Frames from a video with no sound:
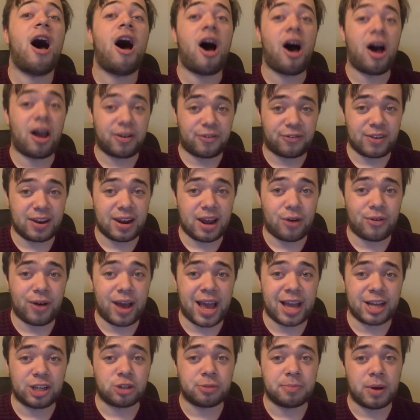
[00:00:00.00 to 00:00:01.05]
I think I'll
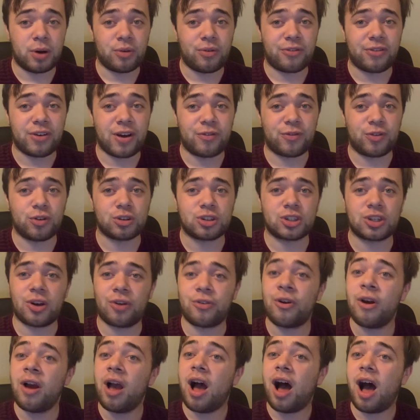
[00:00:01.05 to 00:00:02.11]
edge Millwall, therefore.
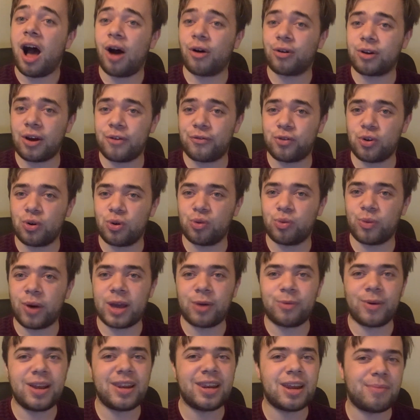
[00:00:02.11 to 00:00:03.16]
So I'll go for an away
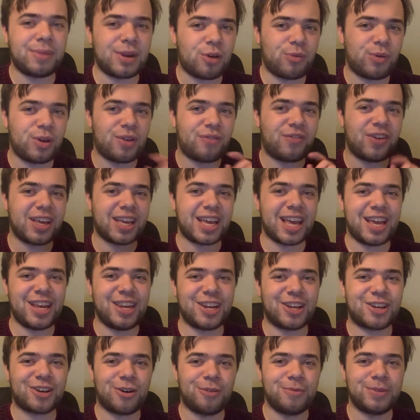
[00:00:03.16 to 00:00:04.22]
win. Let me know what you think in
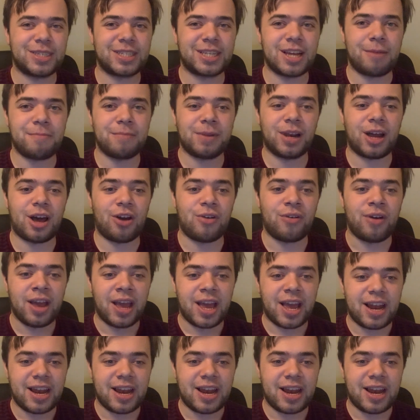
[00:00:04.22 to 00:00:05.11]
the comments down below.